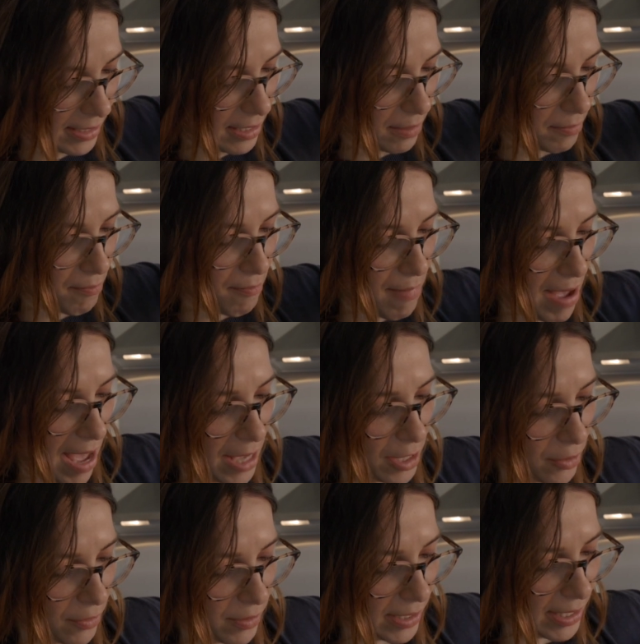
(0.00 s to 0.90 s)
it
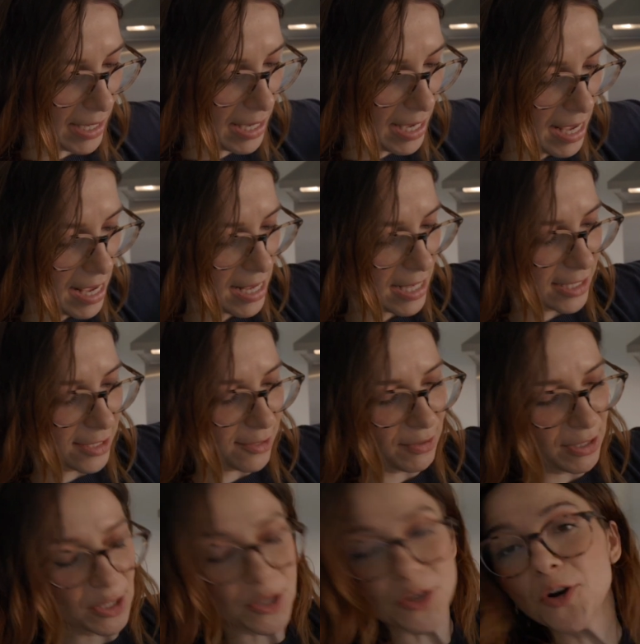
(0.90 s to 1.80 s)
manually
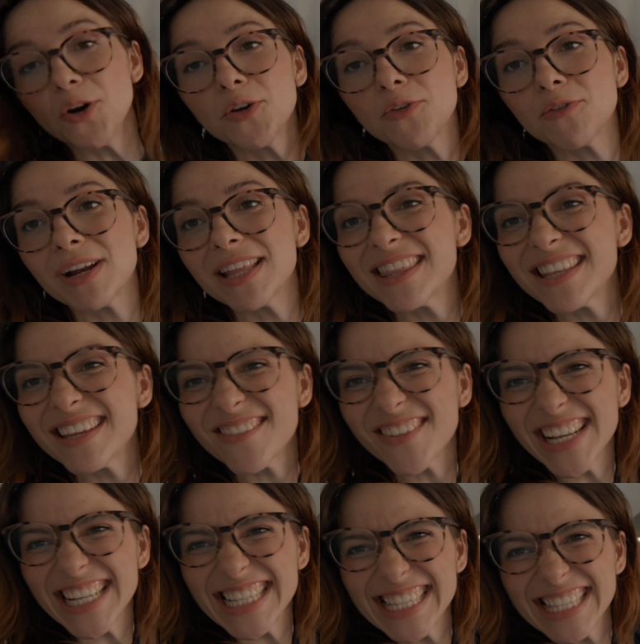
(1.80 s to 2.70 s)
so I don't run the
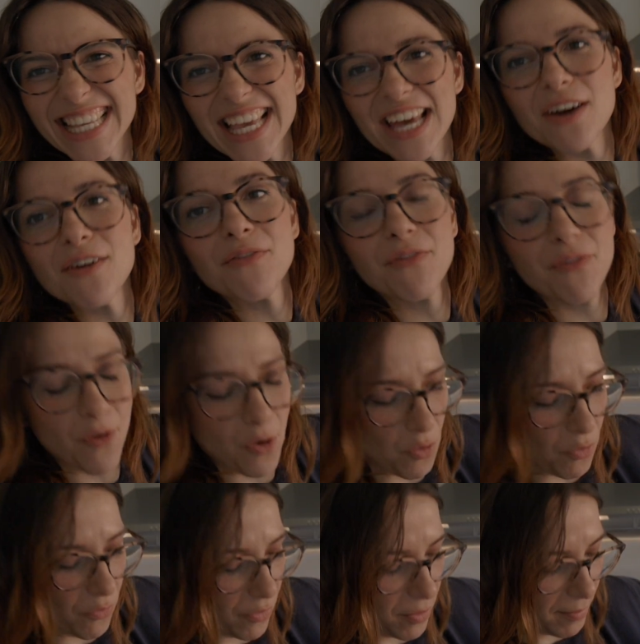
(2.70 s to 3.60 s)
risk of
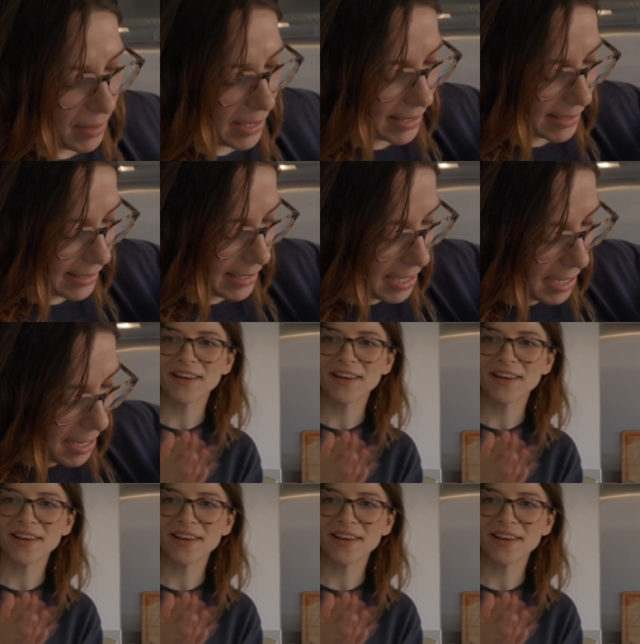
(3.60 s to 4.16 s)
over mixing.